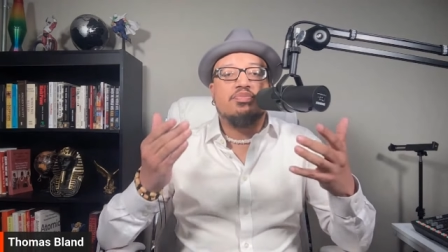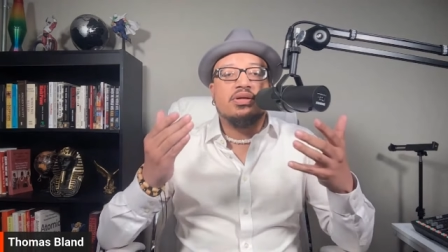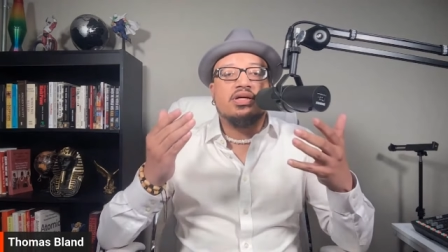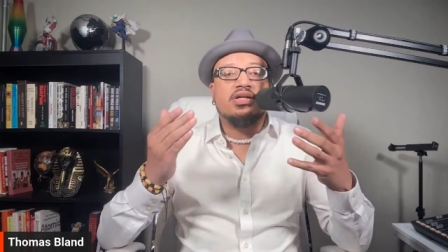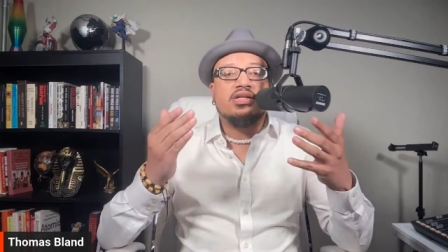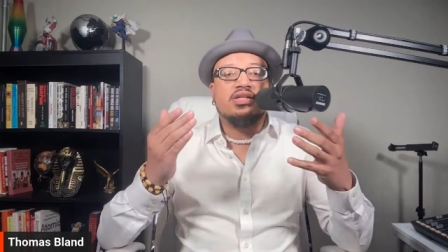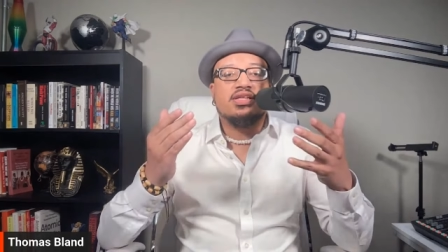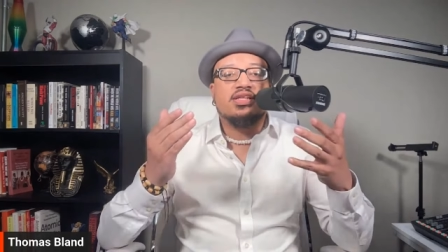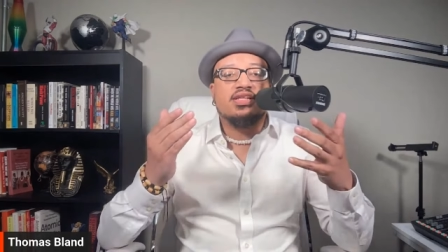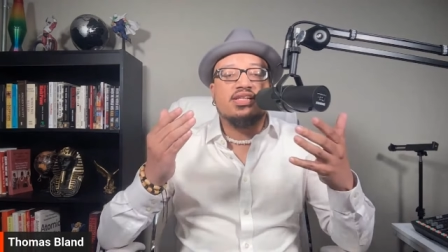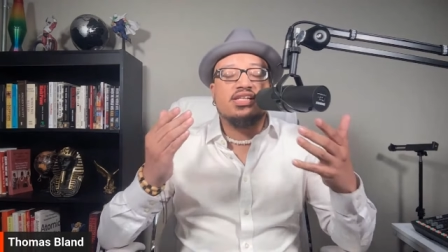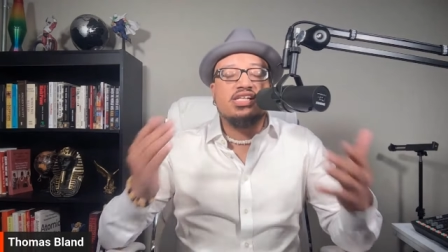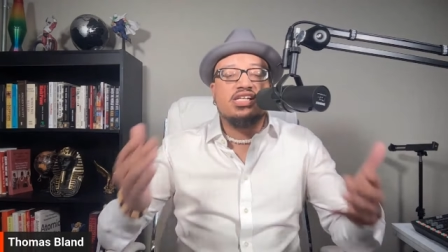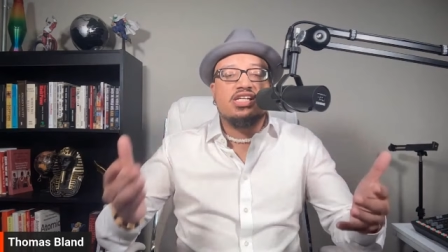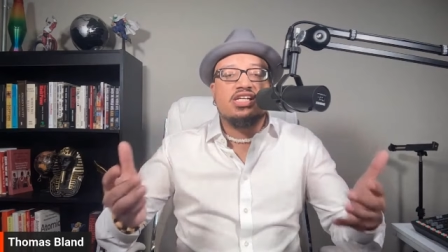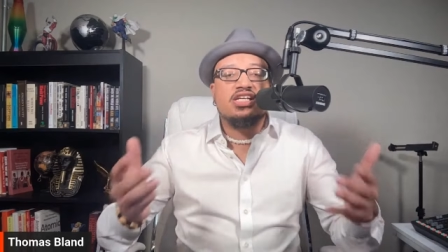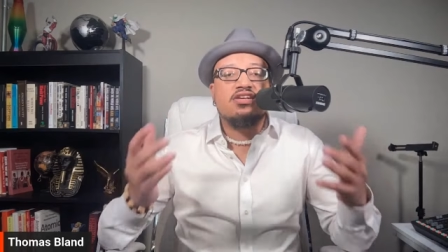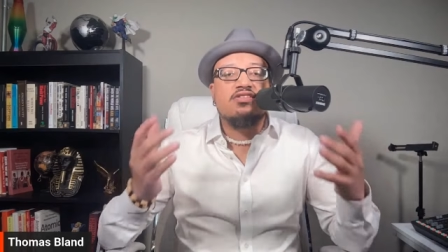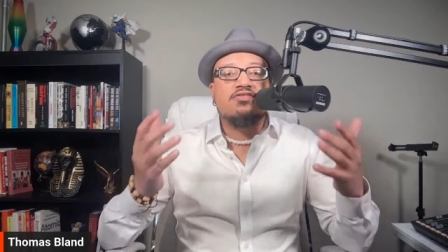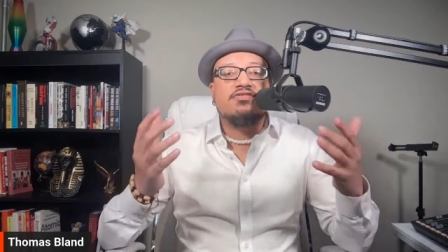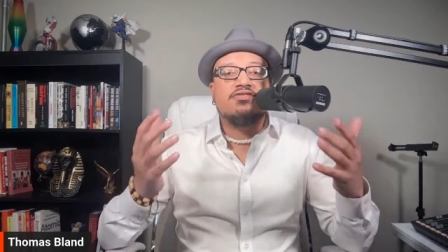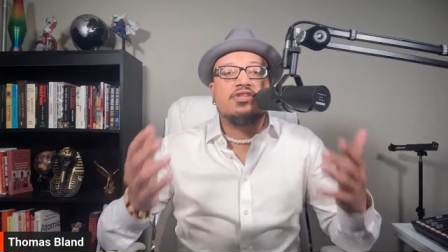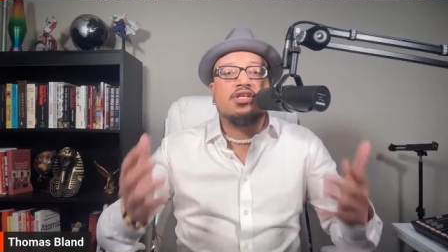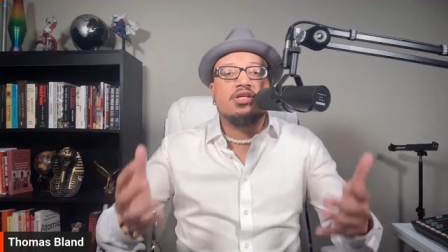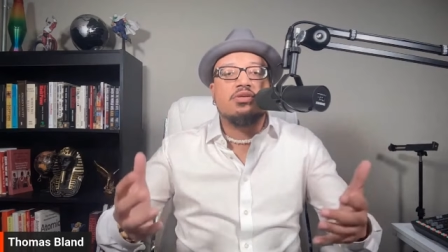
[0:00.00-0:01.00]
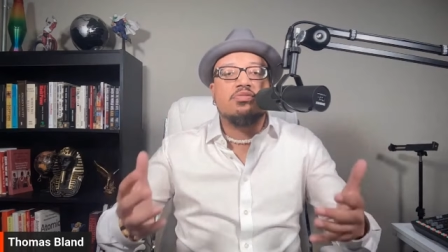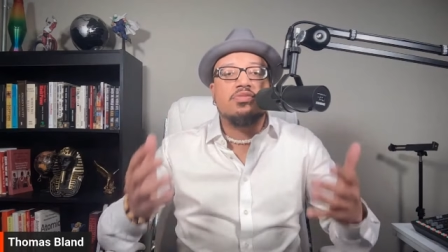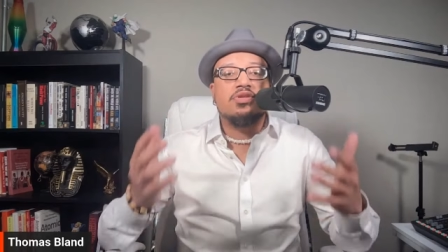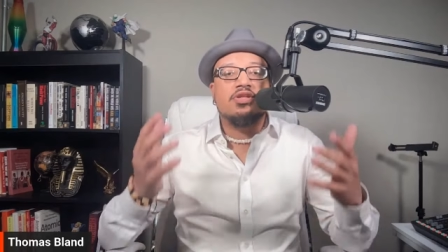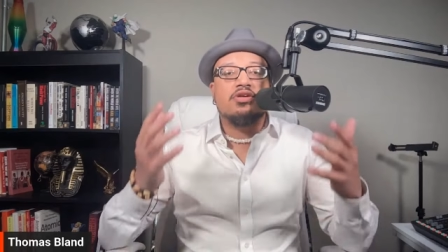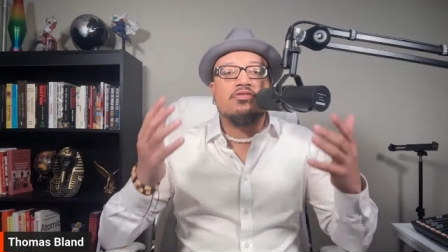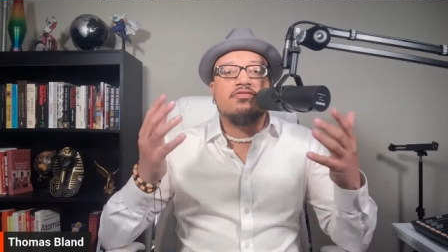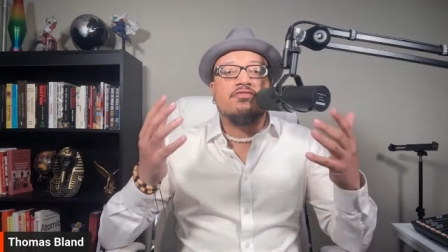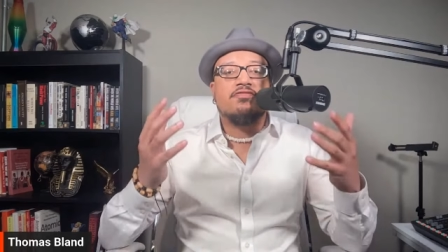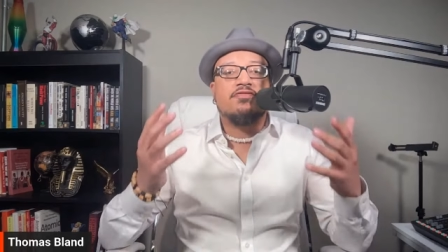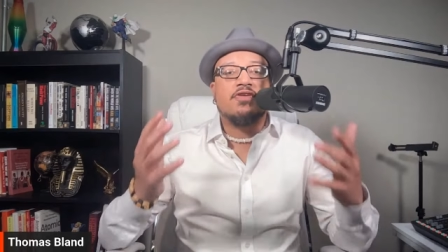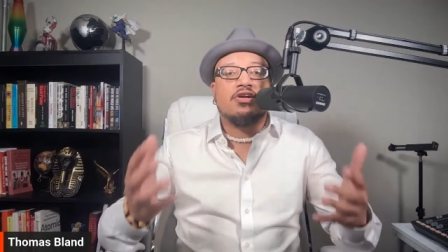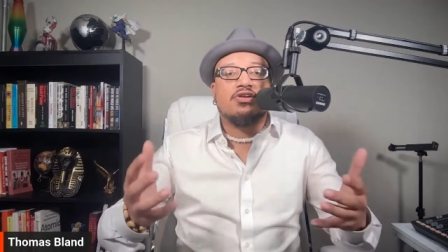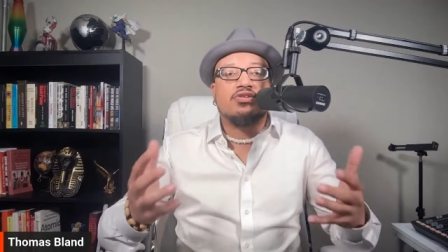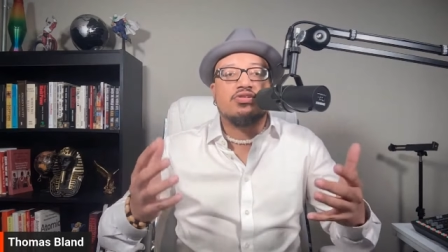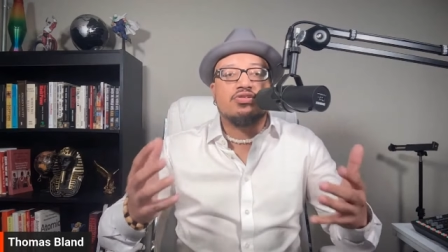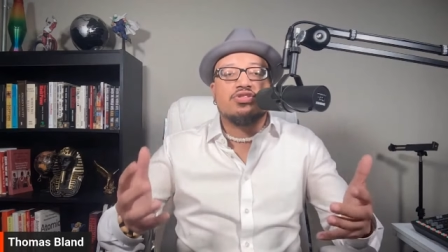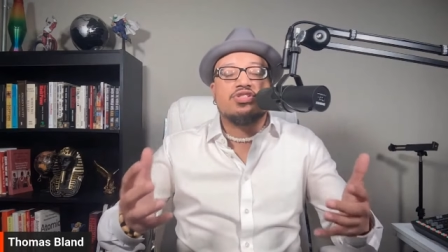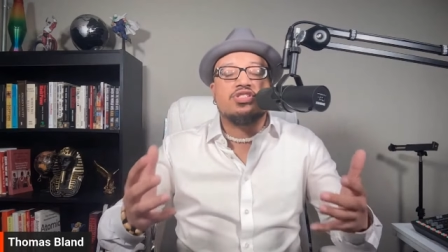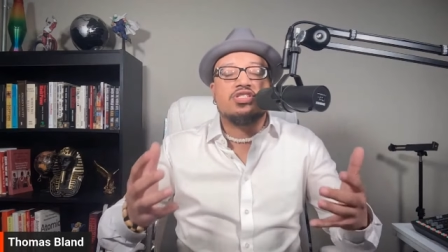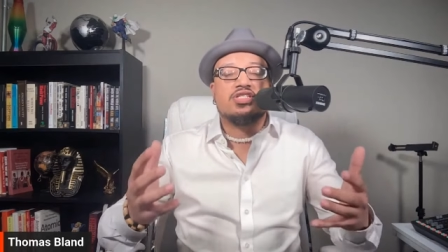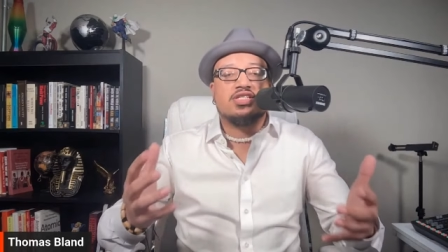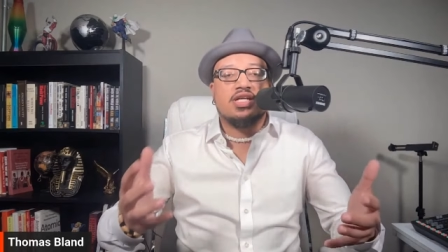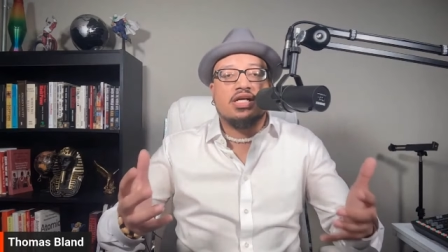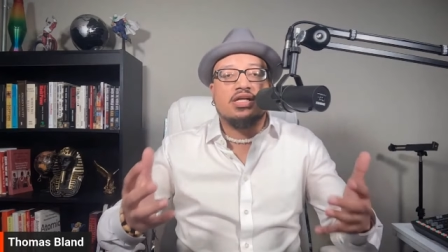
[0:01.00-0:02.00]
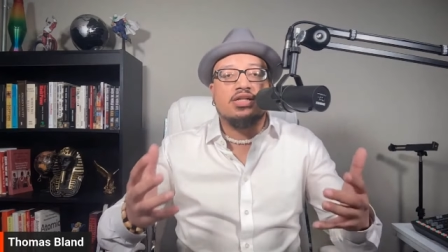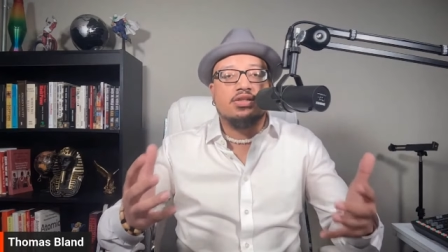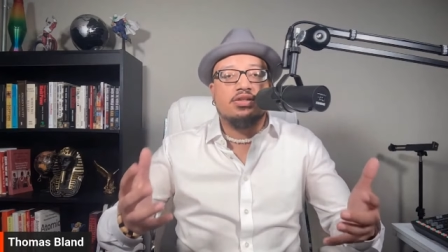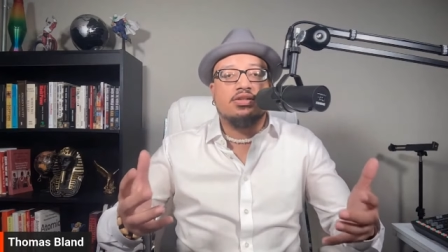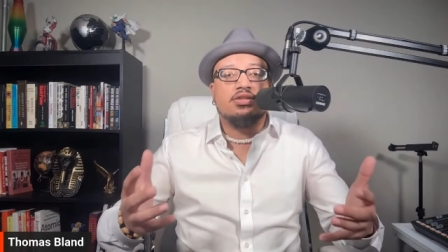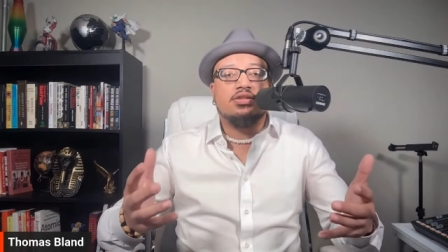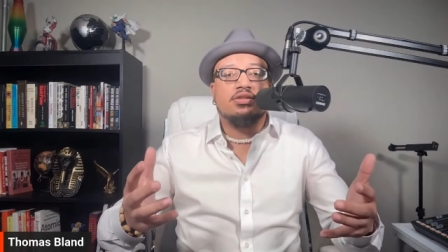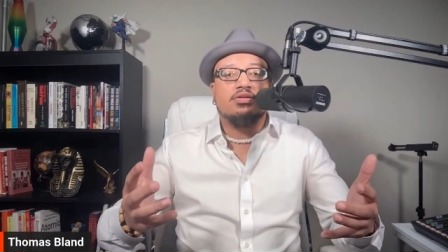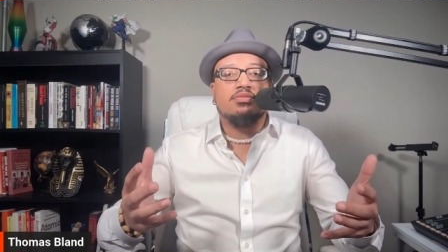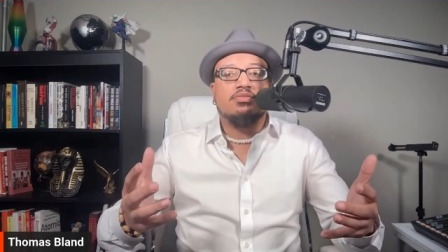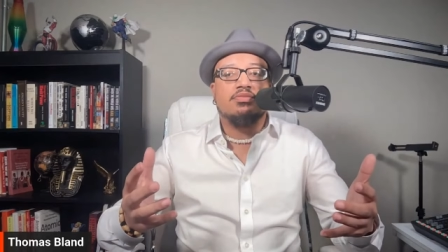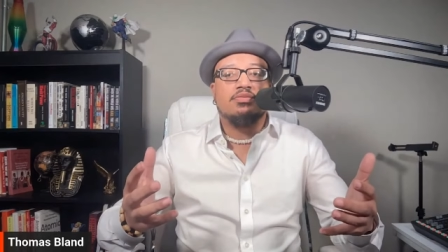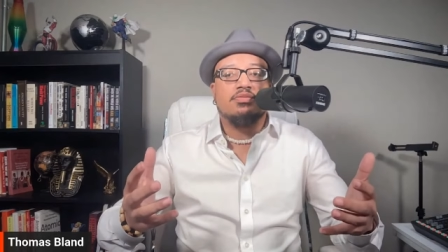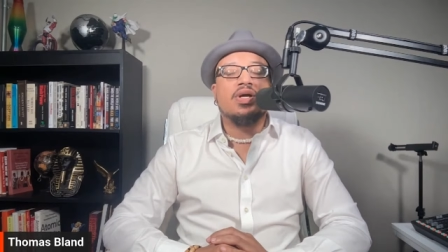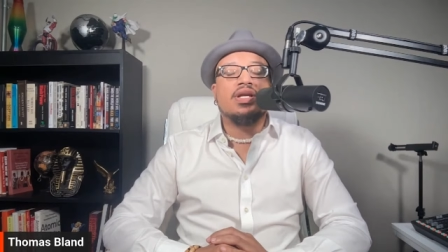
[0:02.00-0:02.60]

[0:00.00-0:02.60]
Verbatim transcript: believe them the first time.